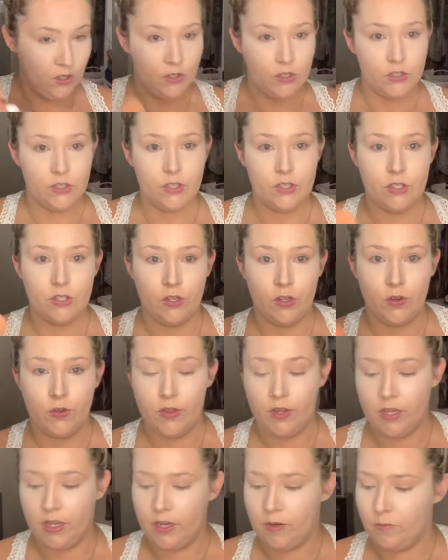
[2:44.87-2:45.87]
So
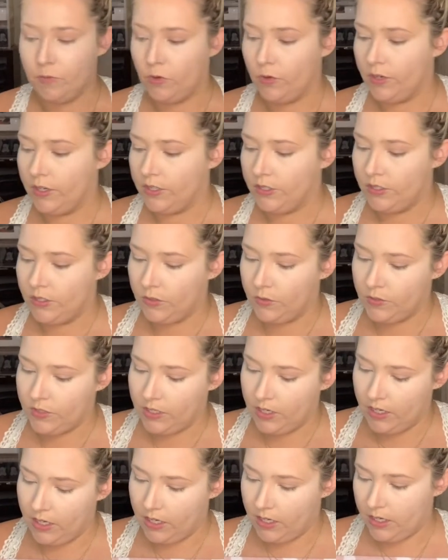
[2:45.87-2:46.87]
then I'm going to
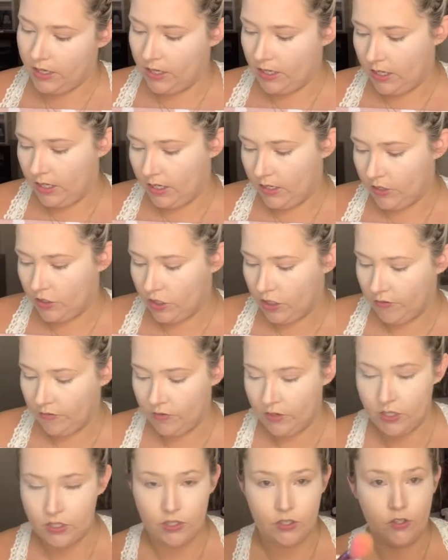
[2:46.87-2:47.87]
take the
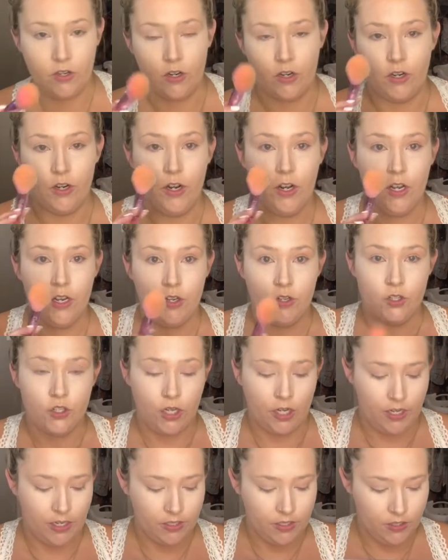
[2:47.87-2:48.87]
Jeffree Star
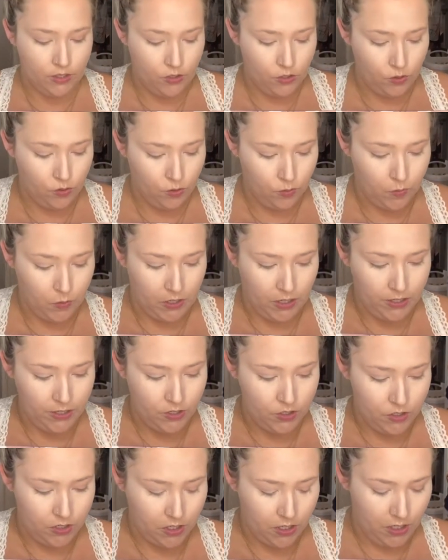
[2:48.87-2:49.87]
JS2
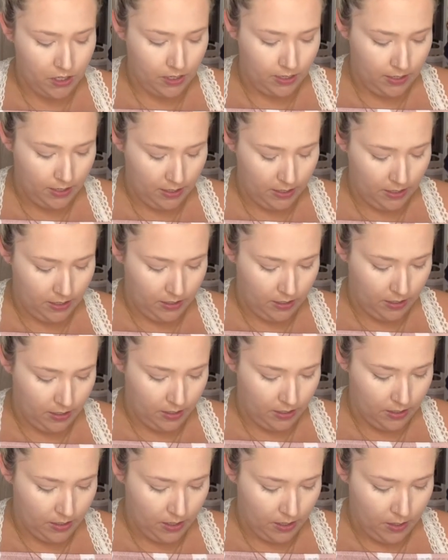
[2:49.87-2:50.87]
brush,
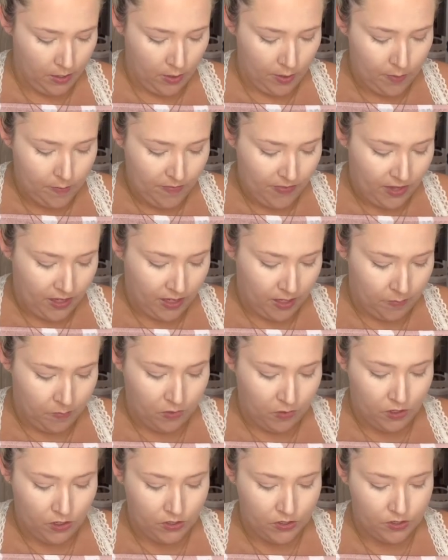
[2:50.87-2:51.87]
and I'm
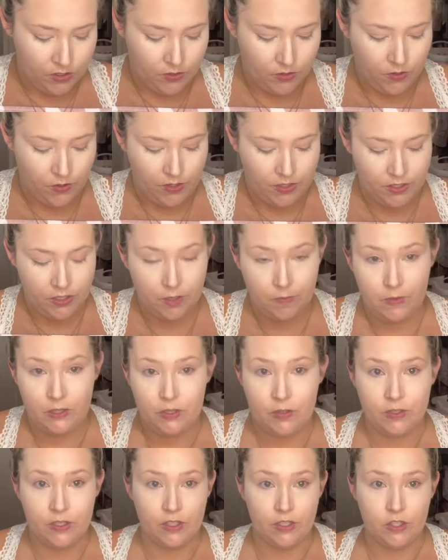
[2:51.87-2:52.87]
also going to be
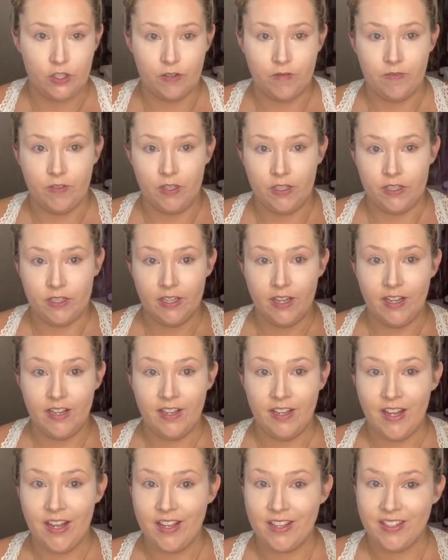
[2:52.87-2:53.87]
using Jeffree's
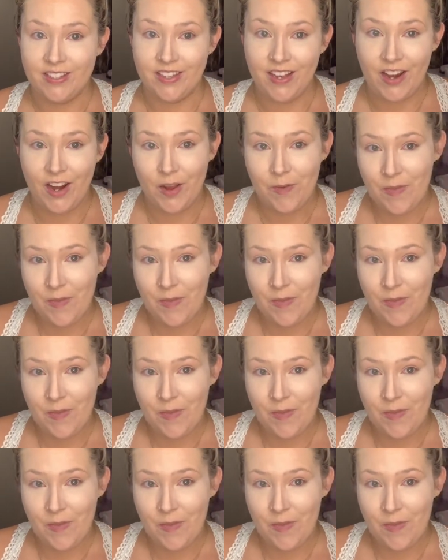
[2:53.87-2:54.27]
setting